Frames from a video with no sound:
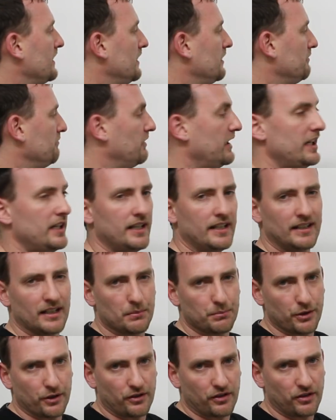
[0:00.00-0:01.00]
reading
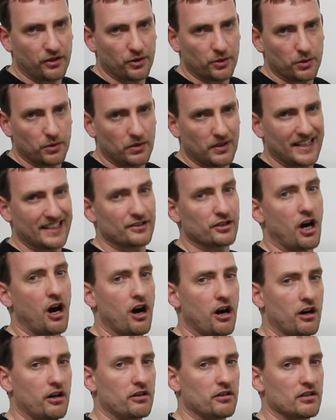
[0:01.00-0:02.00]
number 2 is
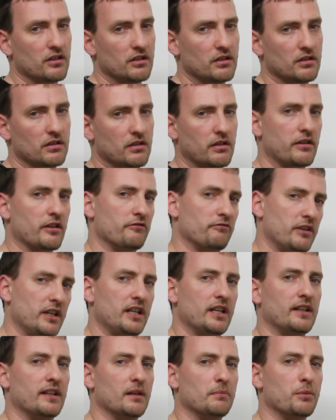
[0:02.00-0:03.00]
harder than
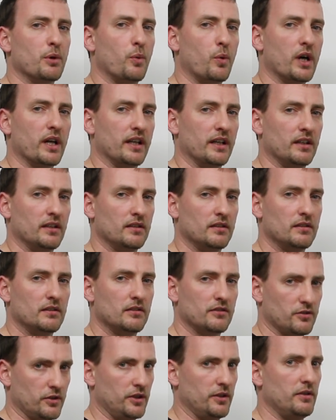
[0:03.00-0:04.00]
reading number 1,
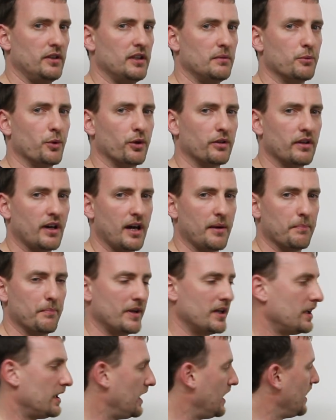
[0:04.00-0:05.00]
so you need more time.
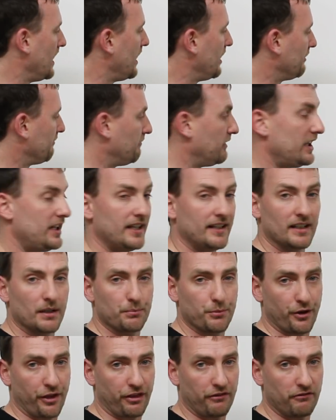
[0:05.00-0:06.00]
Reading
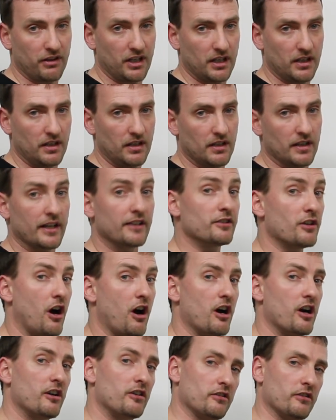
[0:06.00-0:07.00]
number 3 is
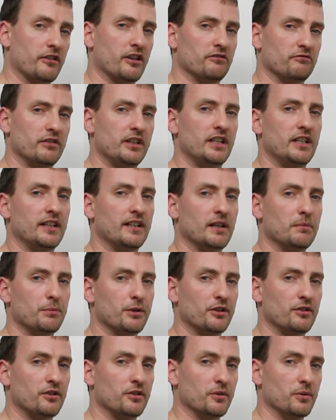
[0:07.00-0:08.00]
harder than reading
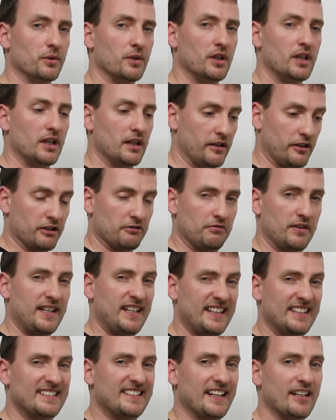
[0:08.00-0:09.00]
number 2. The
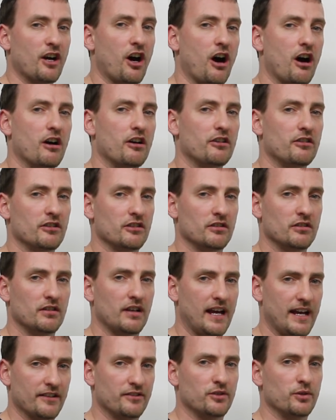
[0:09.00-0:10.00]
readings get harder
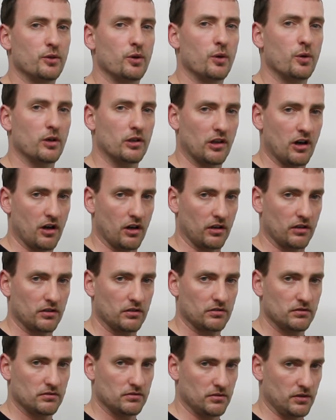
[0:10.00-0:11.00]
as you go along,
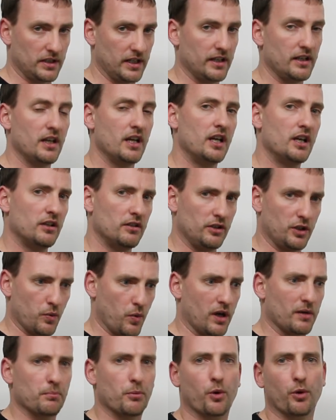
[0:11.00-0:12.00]
okay? You
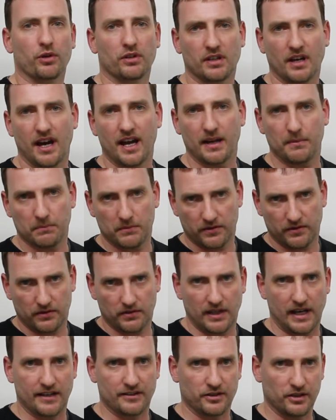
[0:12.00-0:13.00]
want more time
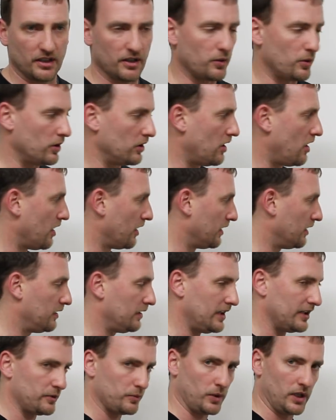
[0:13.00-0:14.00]
as you go along.
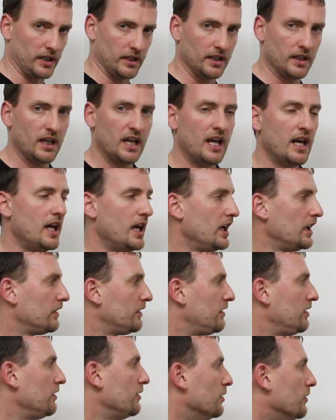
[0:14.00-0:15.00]
That's 1.
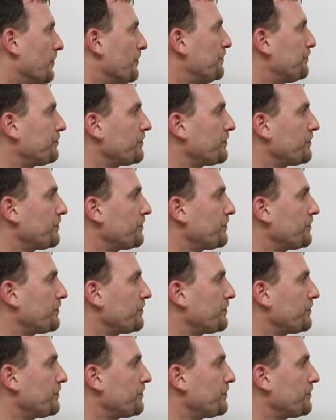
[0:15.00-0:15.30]
2,